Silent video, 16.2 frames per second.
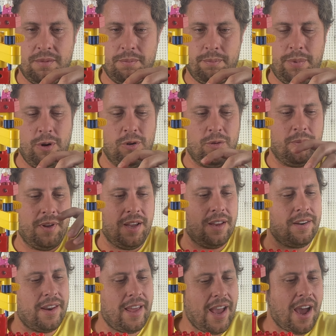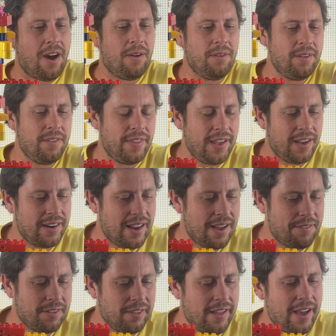Boom. And now they can have
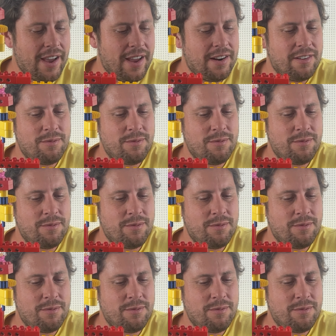a line of